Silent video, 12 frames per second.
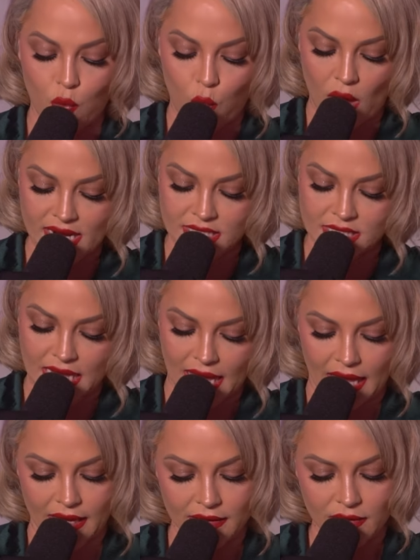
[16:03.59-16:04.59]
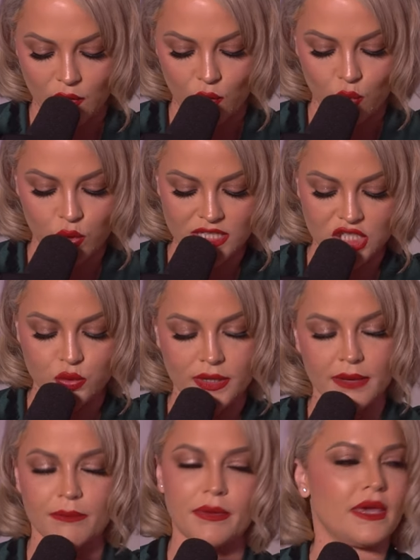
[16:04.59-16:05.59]
one day, which
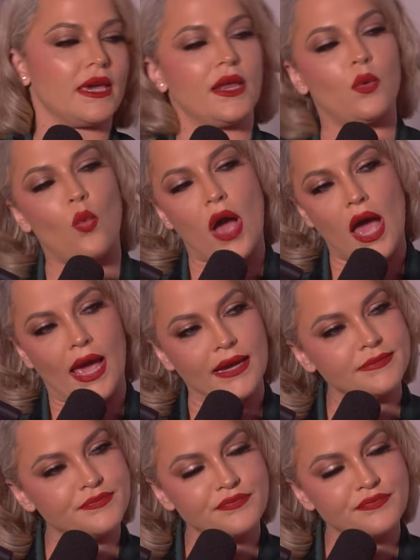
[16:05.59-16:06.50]
would it be and why?